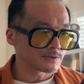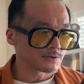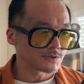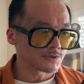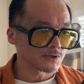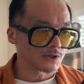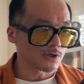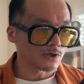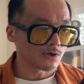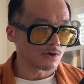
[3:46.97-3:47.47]

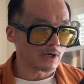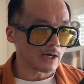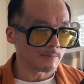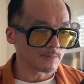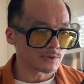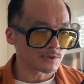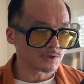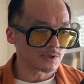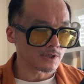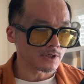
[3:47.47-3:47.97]
So I'm
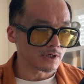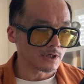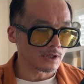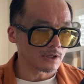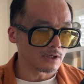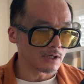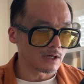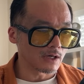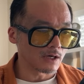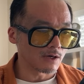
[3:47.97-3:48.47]
just going
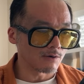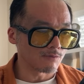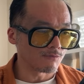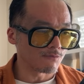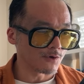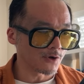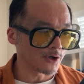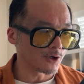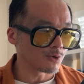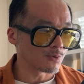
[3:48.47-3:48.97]
to
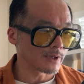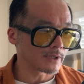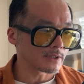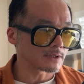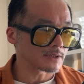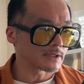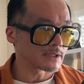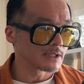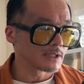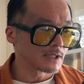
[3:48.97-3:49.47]
very
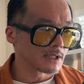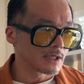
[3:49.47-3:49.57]
quickly